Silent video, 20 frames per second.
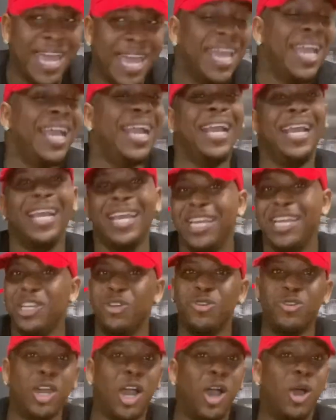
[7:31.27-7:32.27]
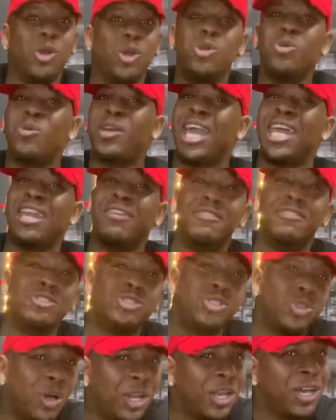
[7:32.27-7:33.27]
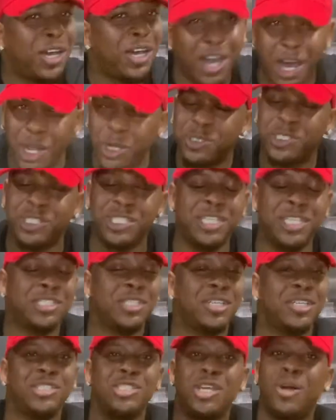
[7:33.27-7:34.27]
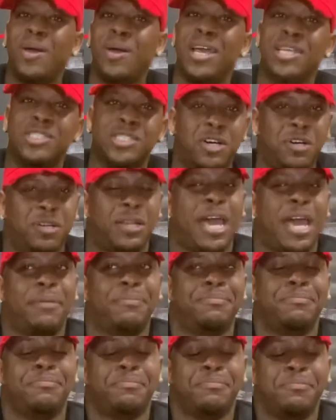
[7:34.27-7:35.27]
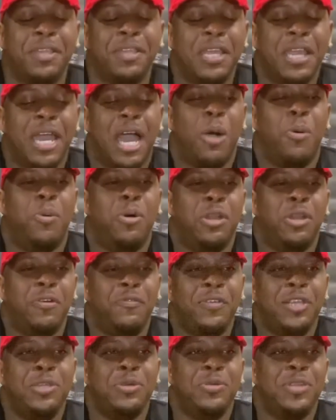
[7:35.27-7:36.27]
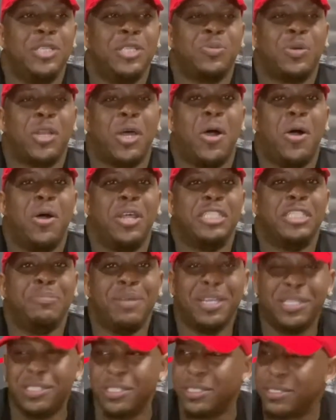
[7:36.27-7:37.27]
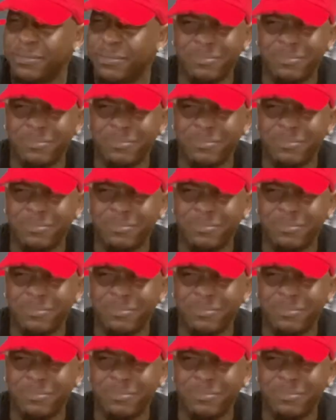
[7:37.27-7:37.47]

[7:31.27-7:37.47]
And here you go. You can't even enjoy the cuddle session because your ass on like, I want to know if he do this with all his bitches.